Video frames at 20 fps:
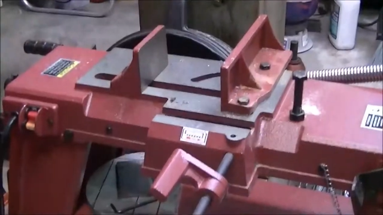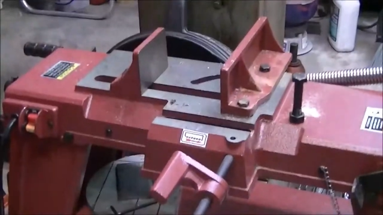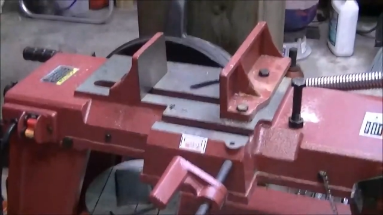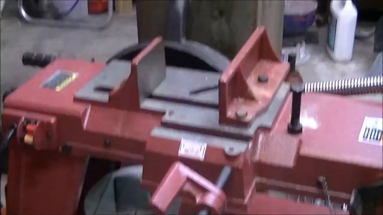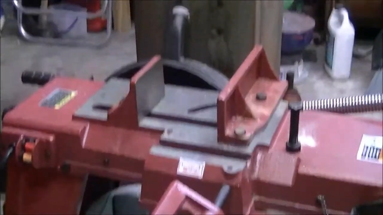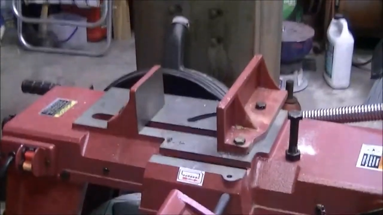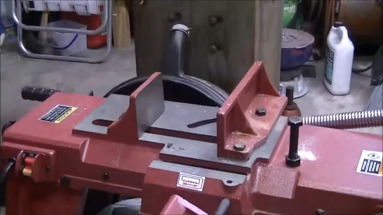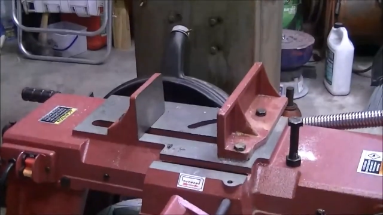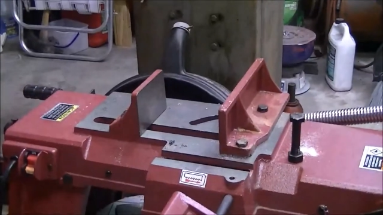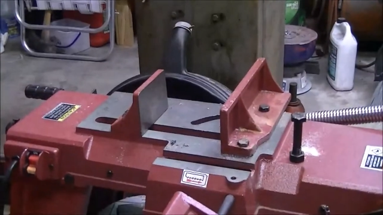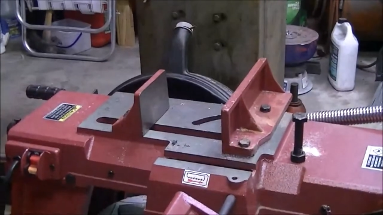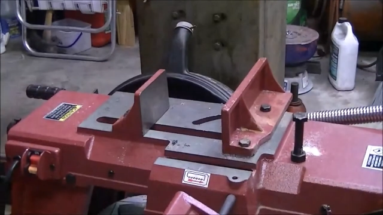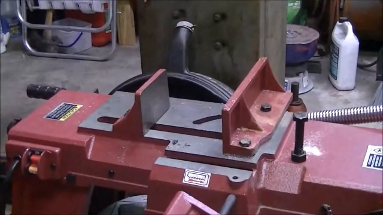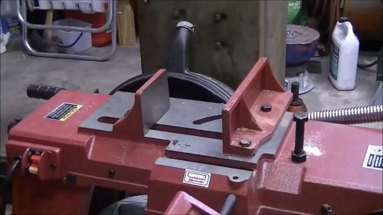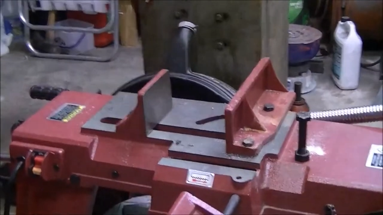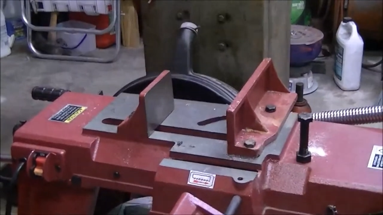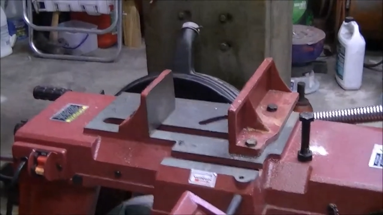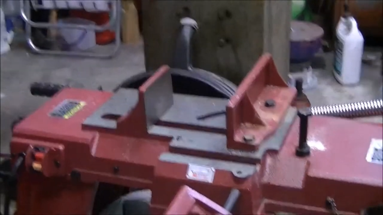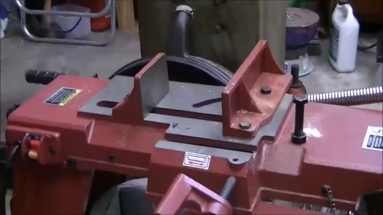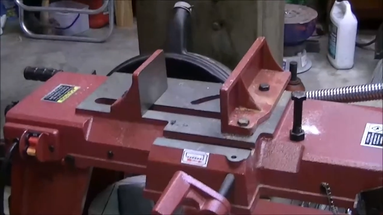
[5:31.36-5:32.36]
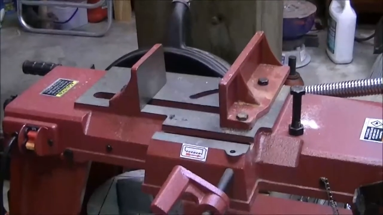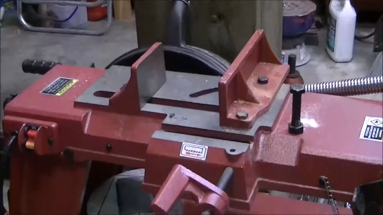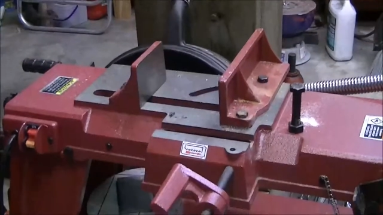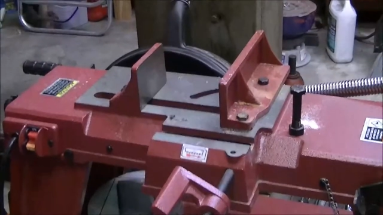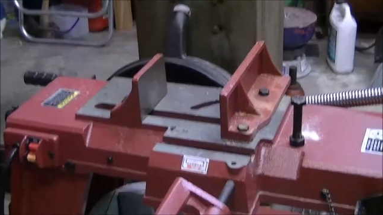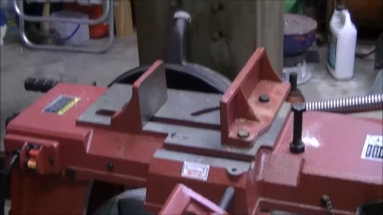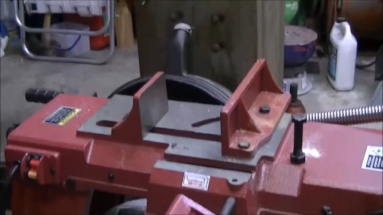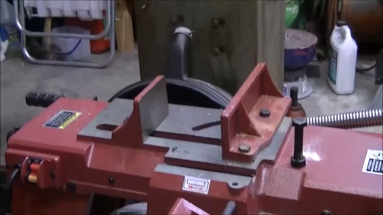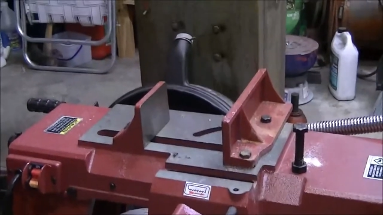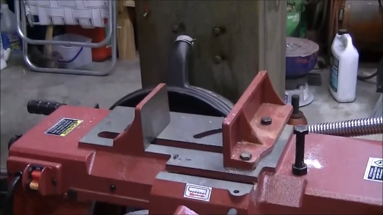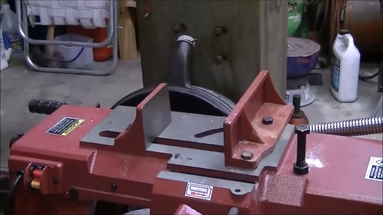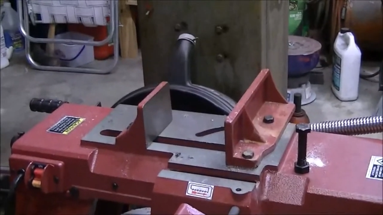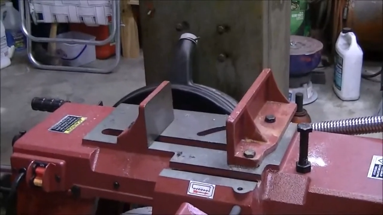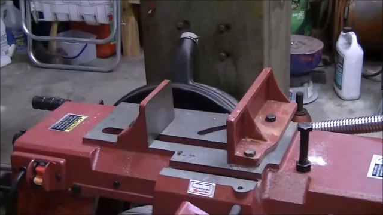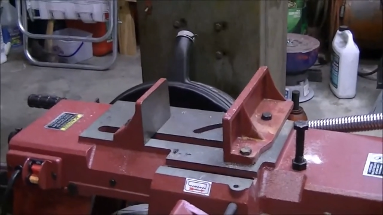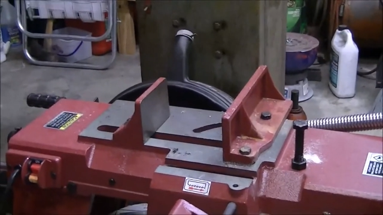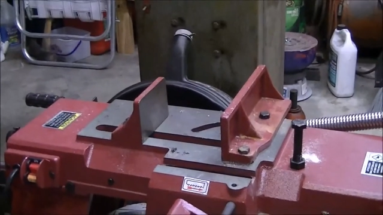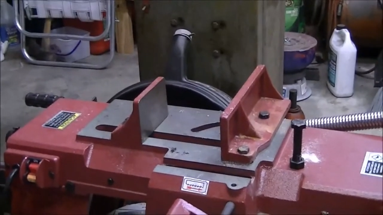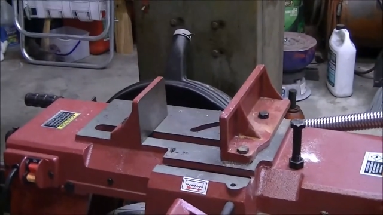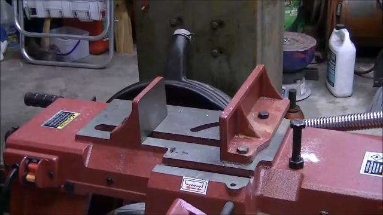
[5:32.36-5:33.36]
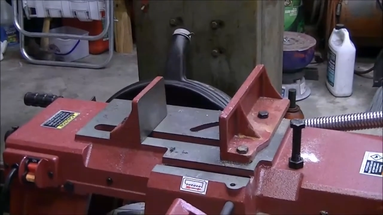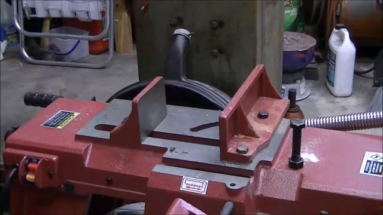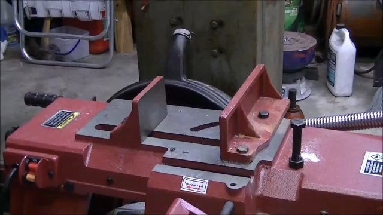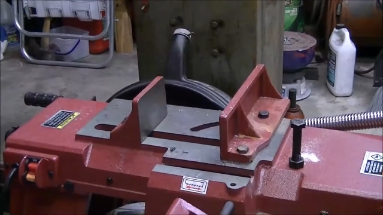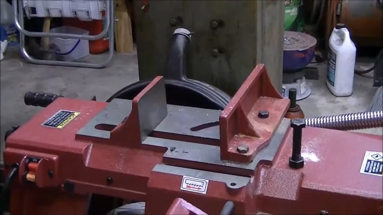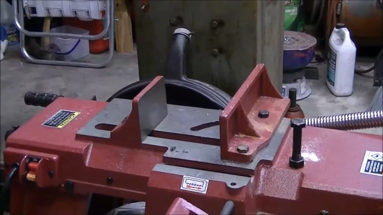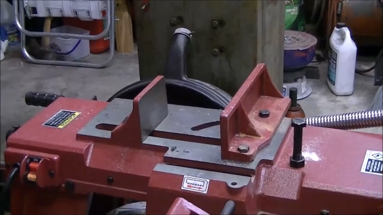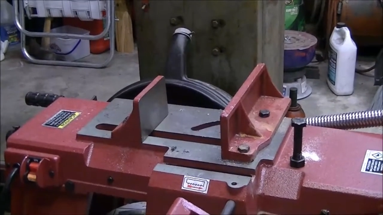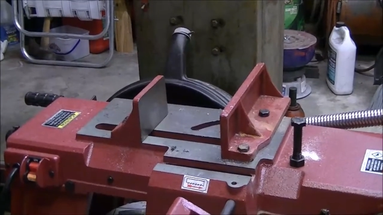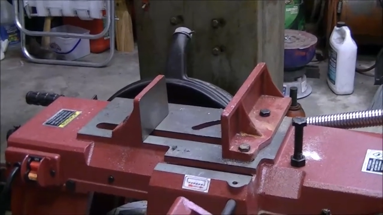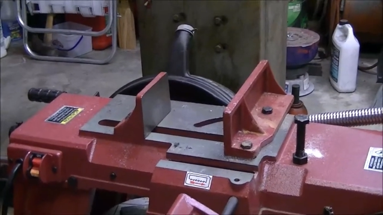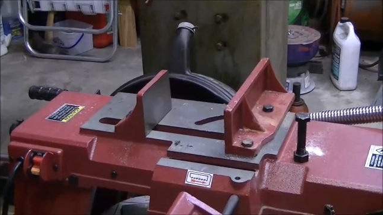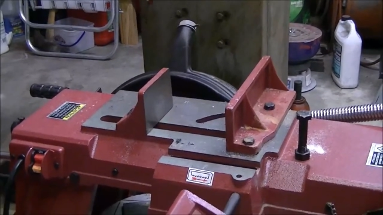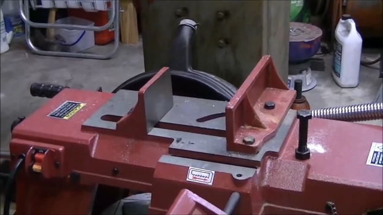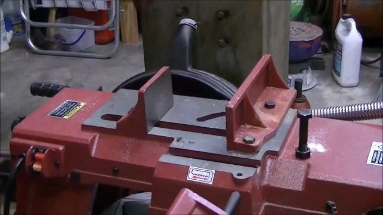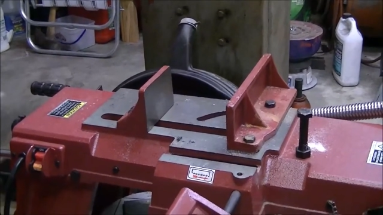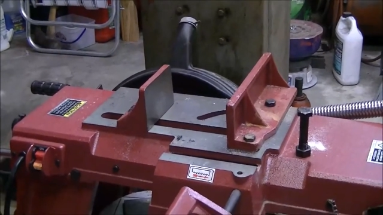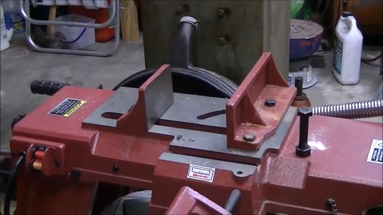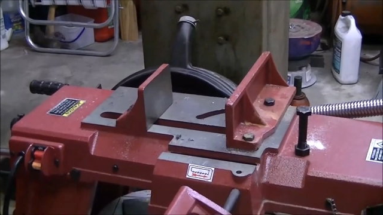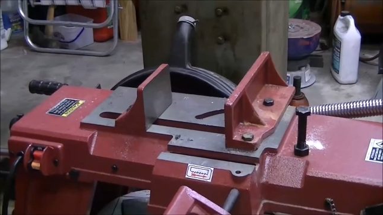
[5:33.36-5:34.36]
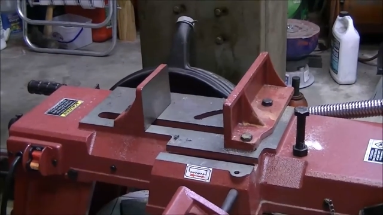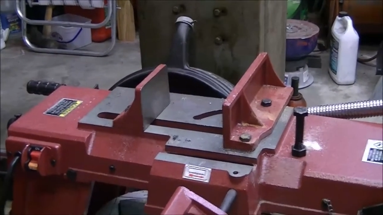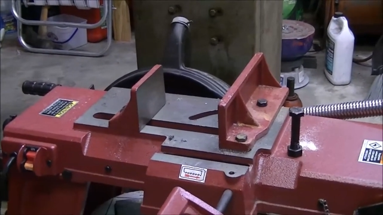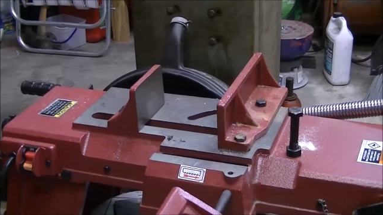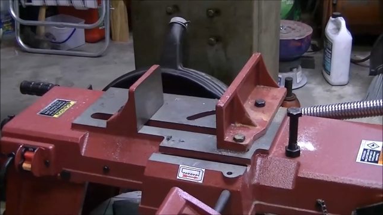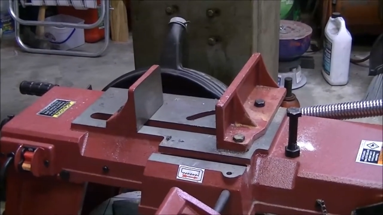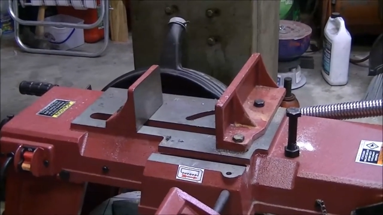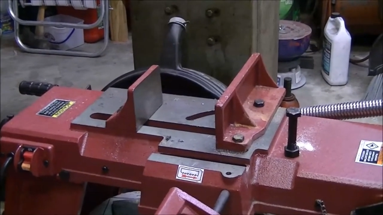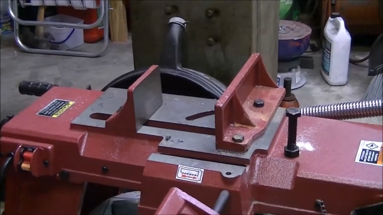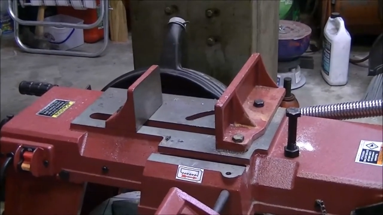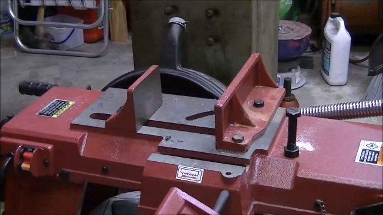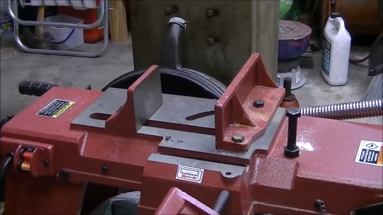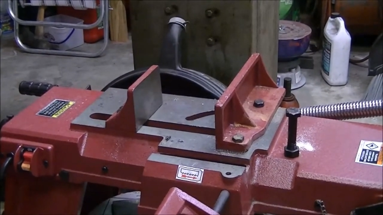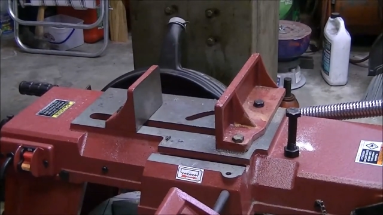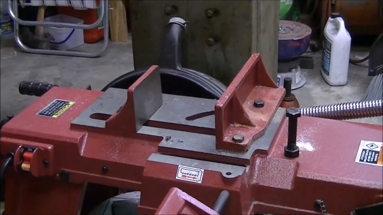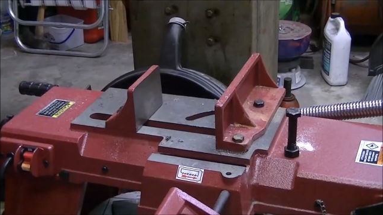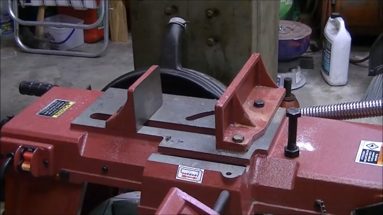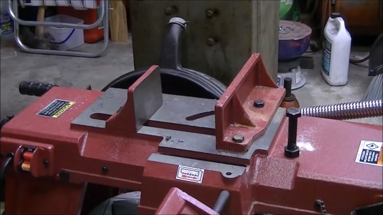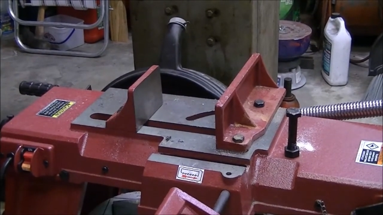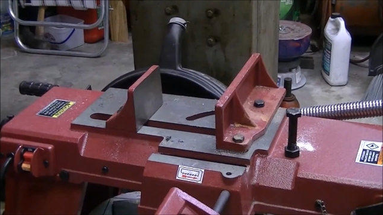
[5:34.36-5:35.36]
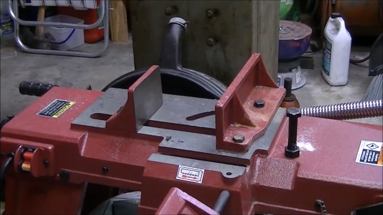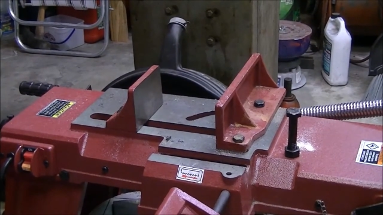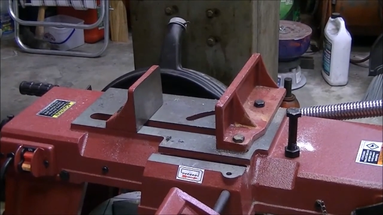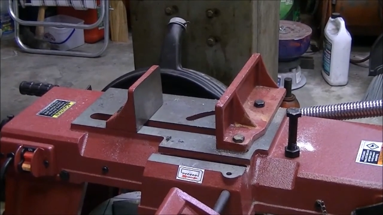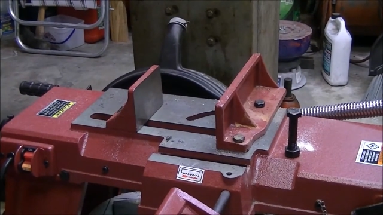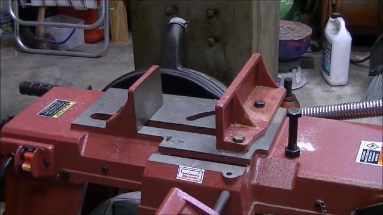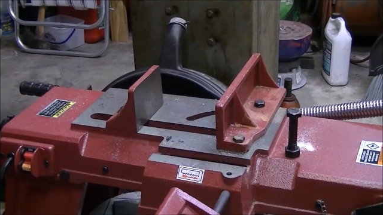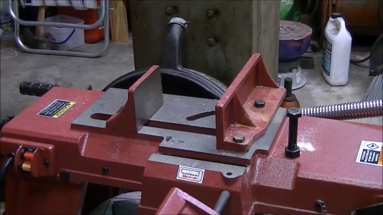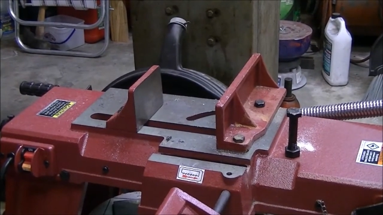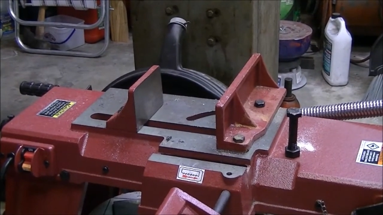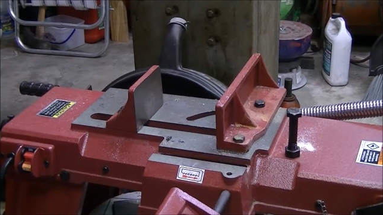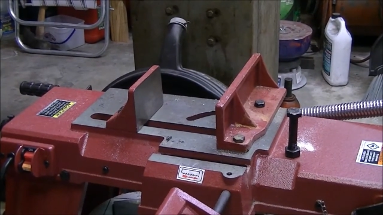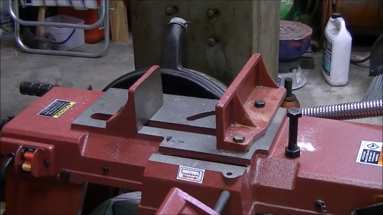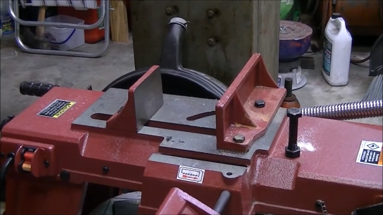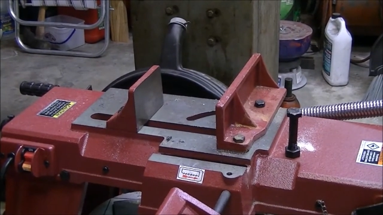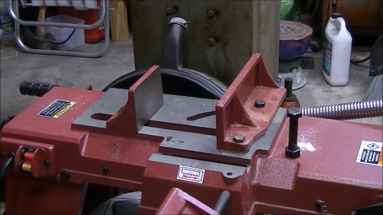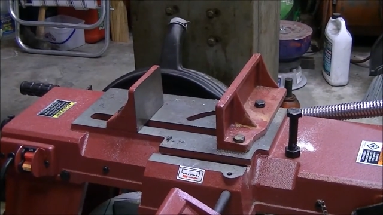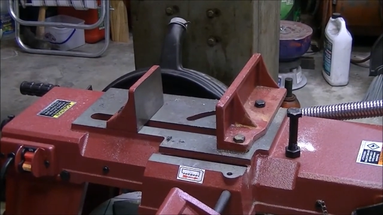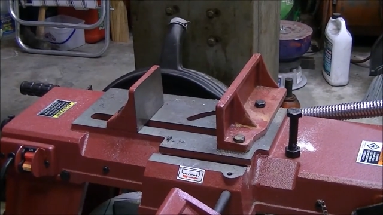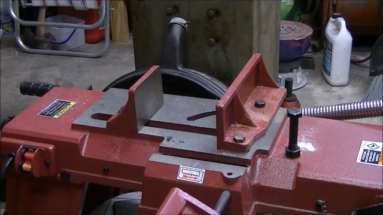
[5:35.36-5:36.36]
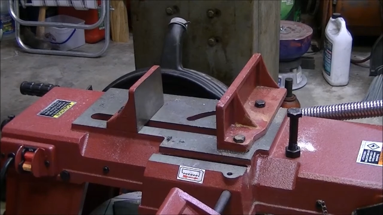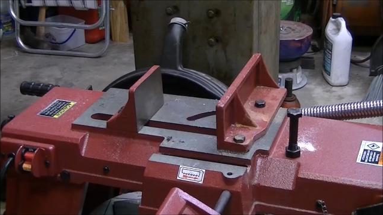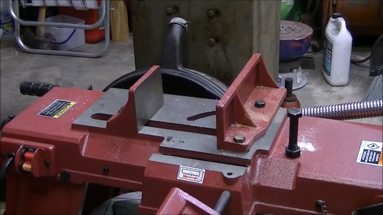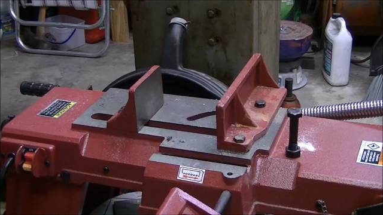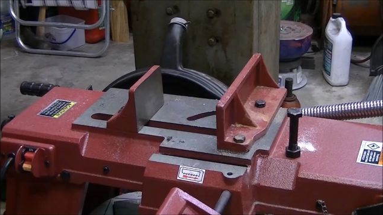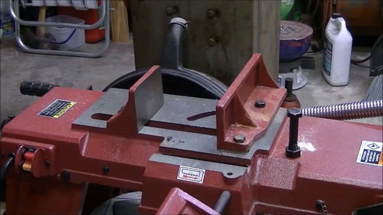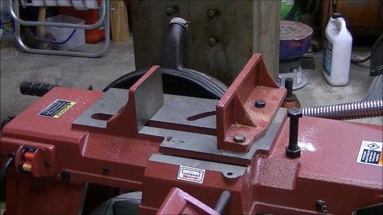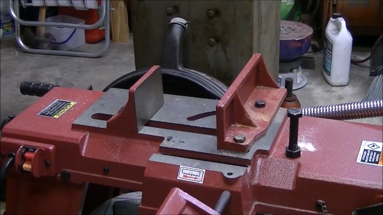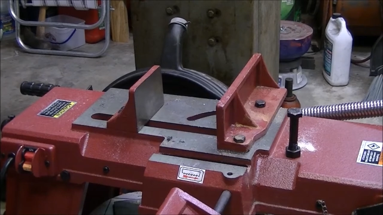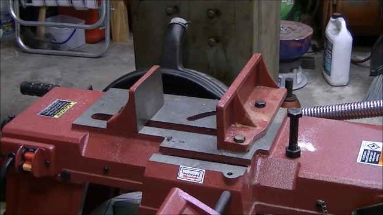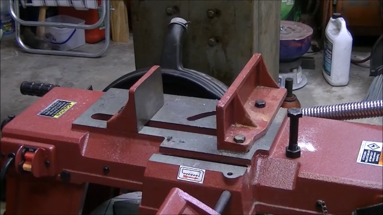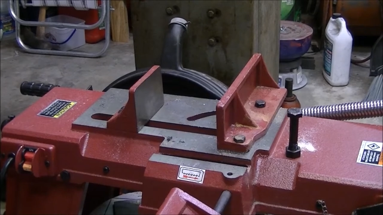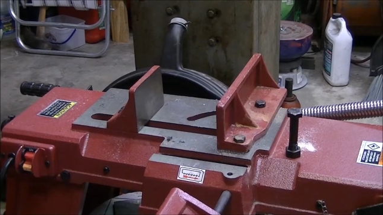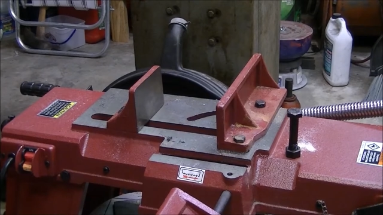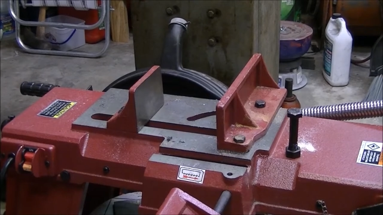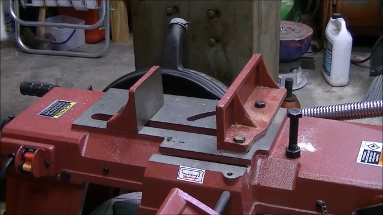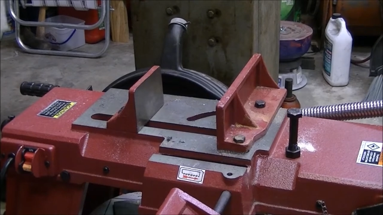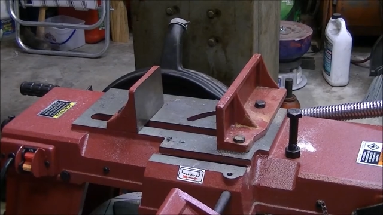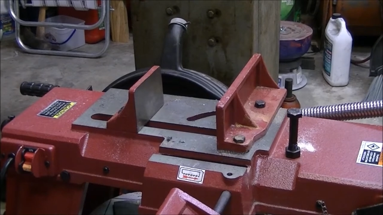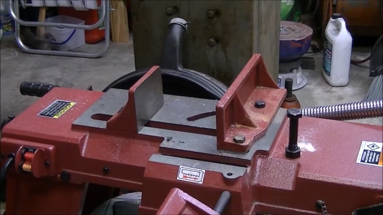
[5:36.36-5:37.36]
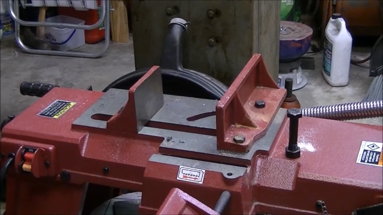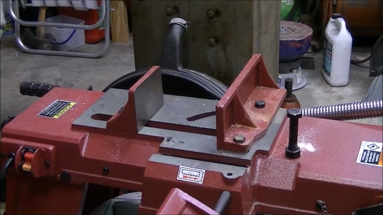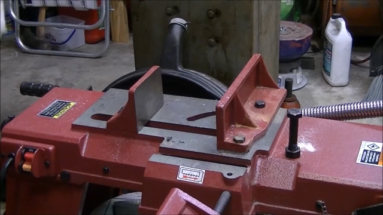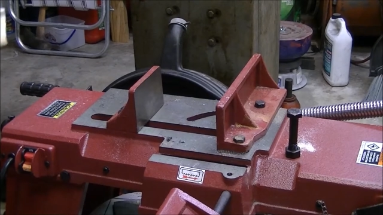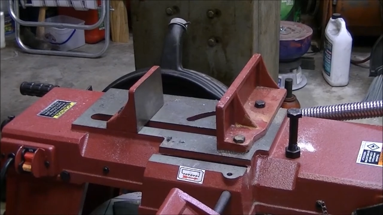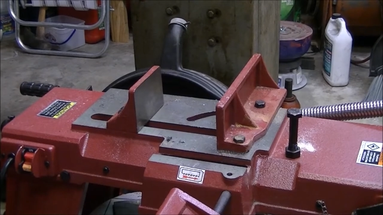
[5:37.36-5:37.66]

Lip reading: No face is visible, so there are no lips to read.